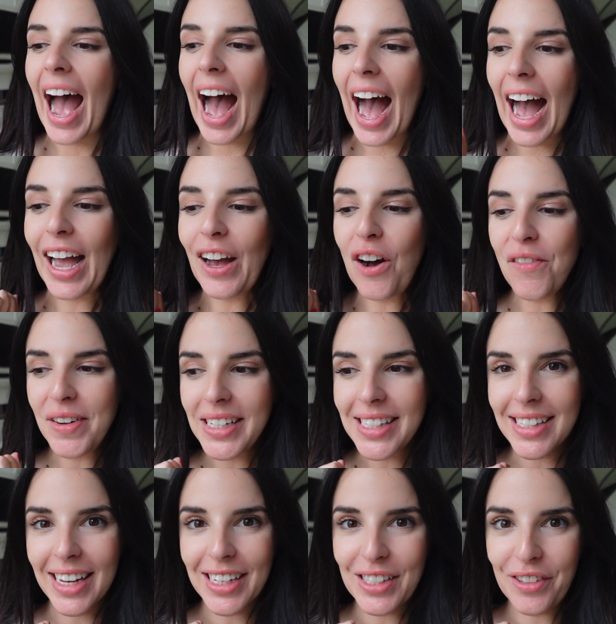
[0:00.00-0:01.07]
I
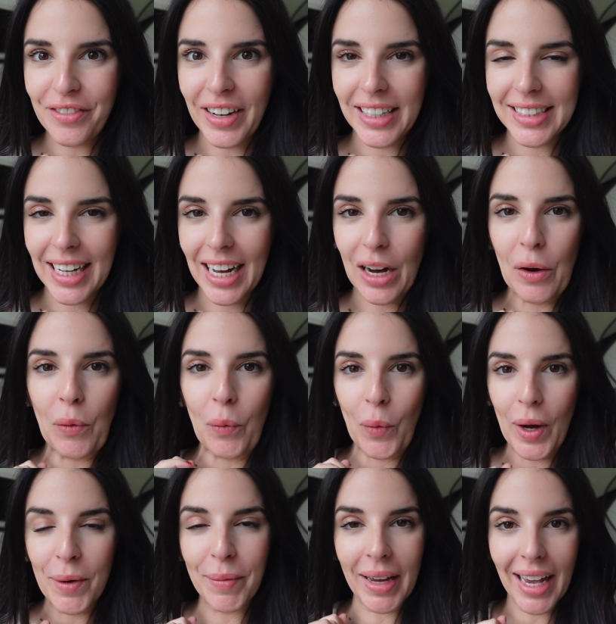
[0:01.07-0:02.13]
always like to find out
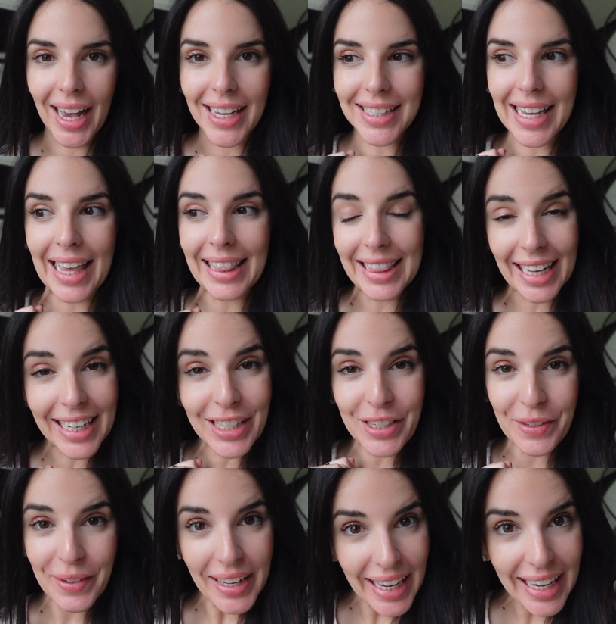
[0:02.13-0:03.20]
what my guests like
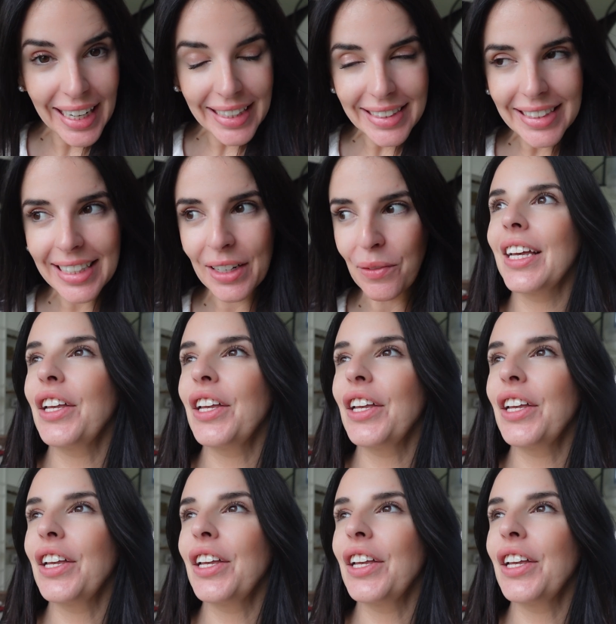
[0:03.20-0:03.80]
to eat.